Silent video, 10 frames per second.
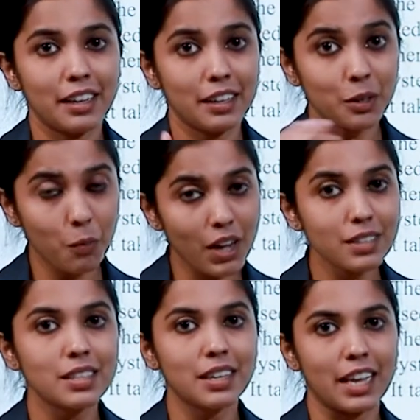
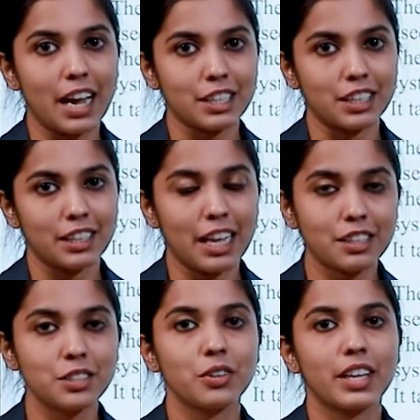reverse the reaction. That
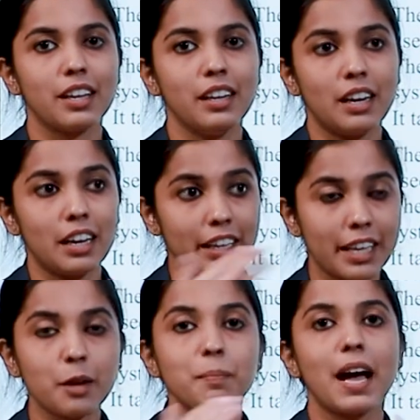is, you can
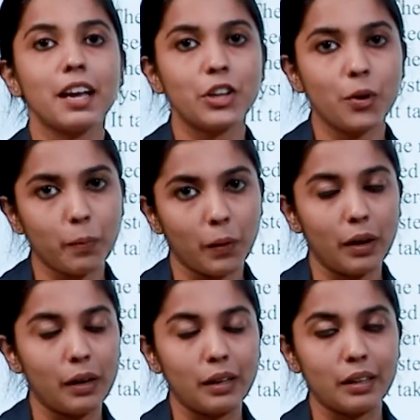get back your
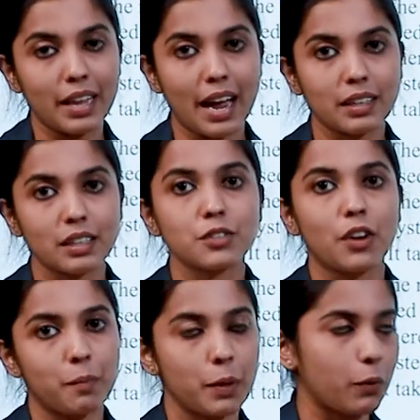reactants
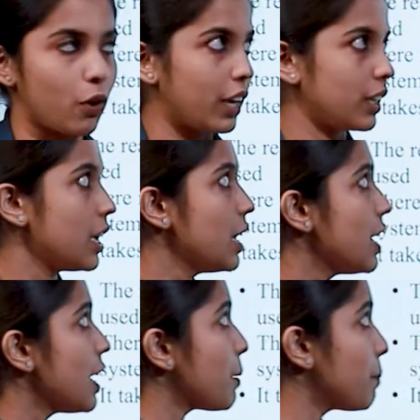from the product.
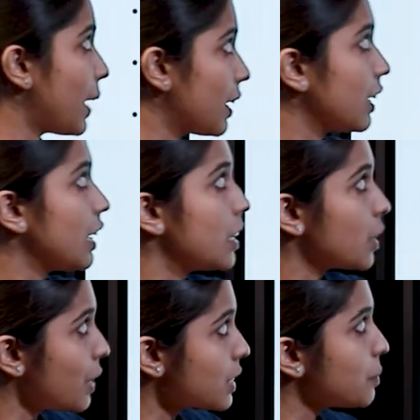But
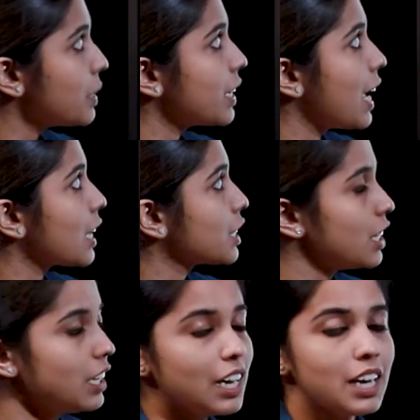irreversible
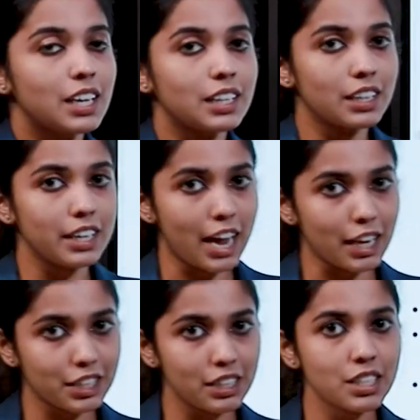reaction are the
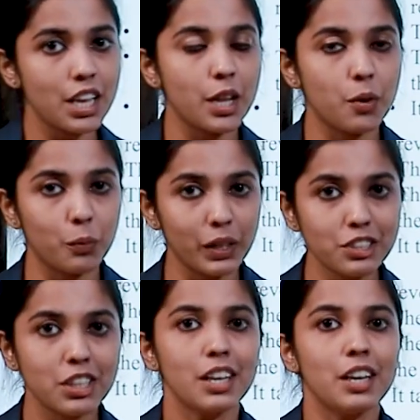reactions in
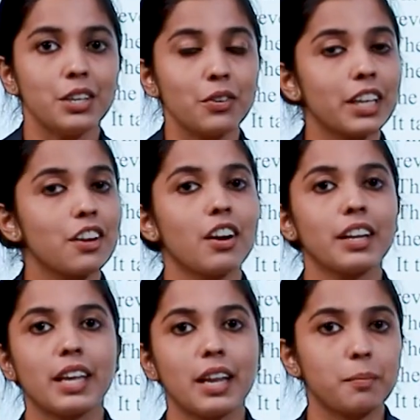which you
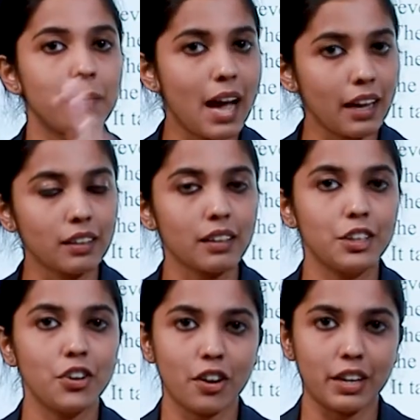cannot get back
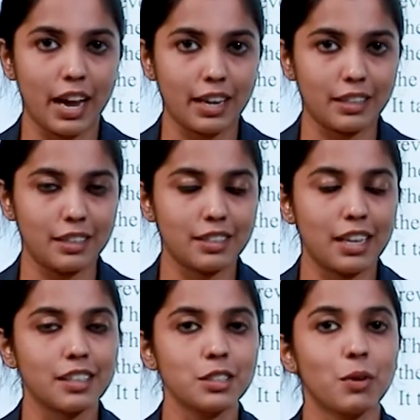your reactants.
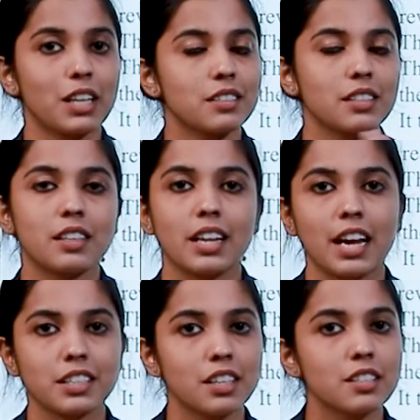That is, once the
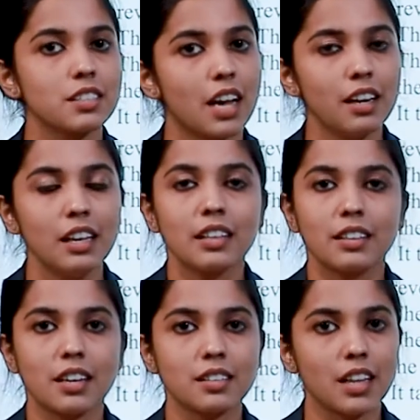reaction is done,
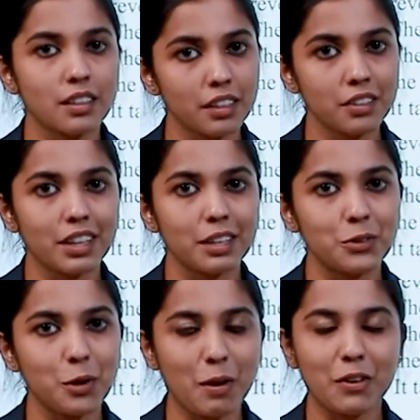there is nothing you can
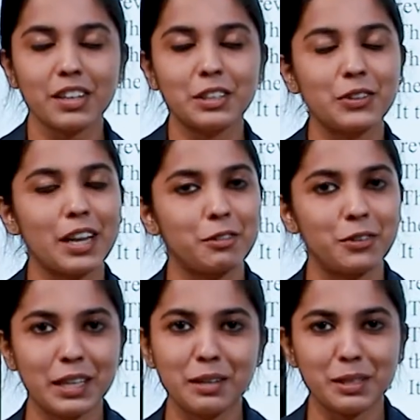do about it. You will have to
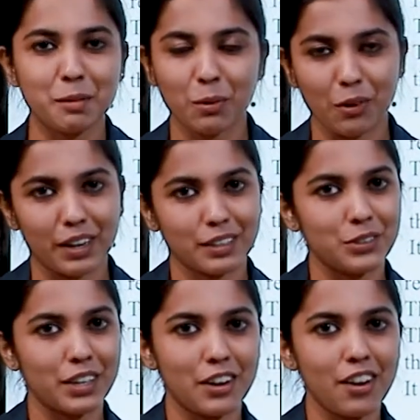deal with the products.
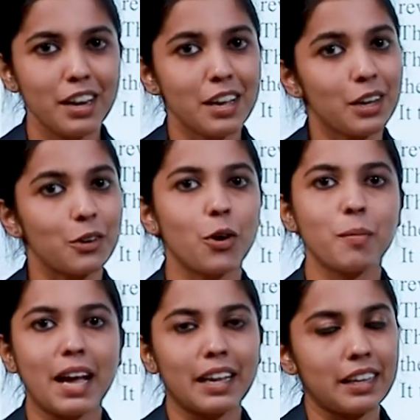You cannot go
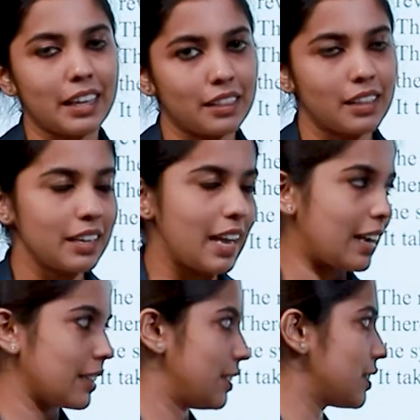back and get the
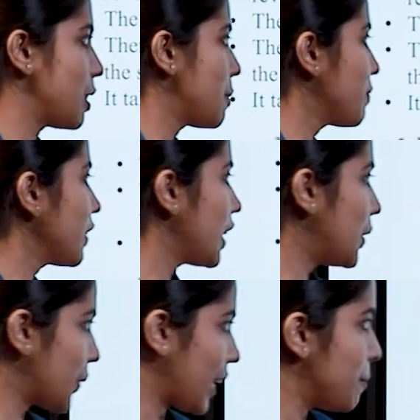reactants.
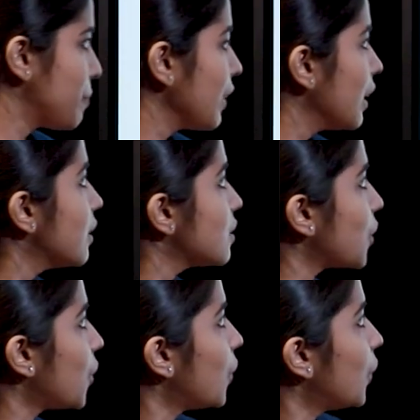Okay.
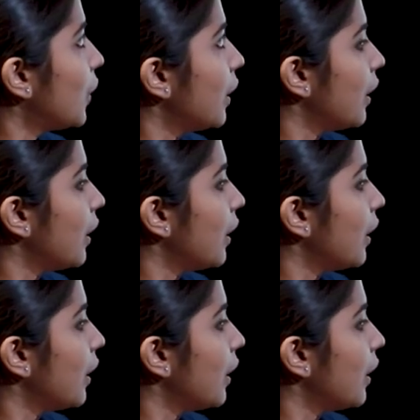So